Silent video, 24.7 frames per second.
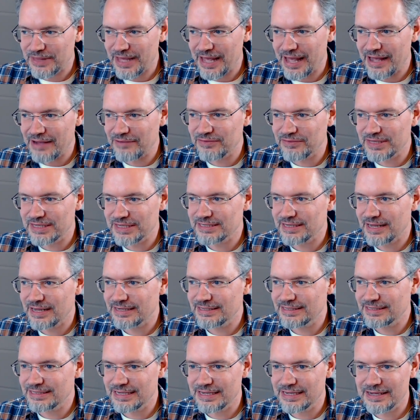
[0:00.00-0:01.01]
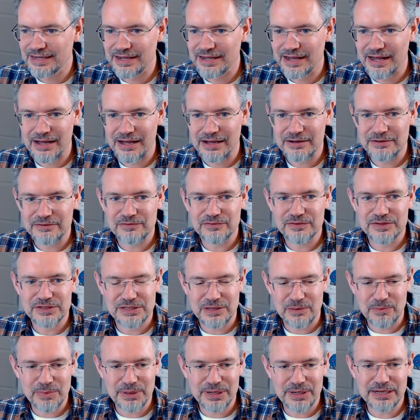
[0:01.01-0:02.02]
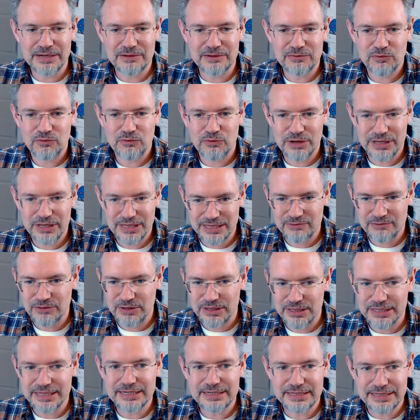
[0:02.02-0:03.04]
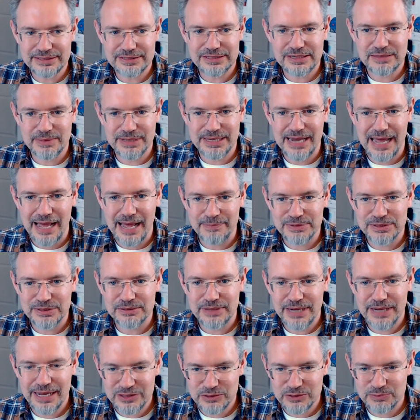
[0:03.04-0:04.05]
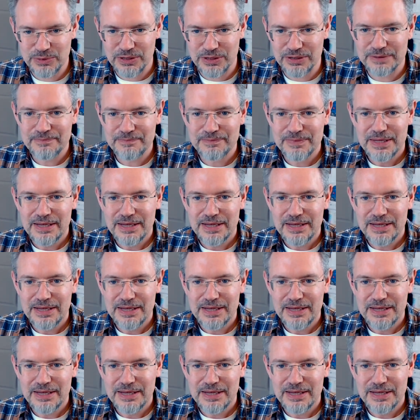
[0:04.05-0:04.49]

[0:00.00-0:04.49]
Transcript: have this idea of somebody really, really needs to be an absolute expert.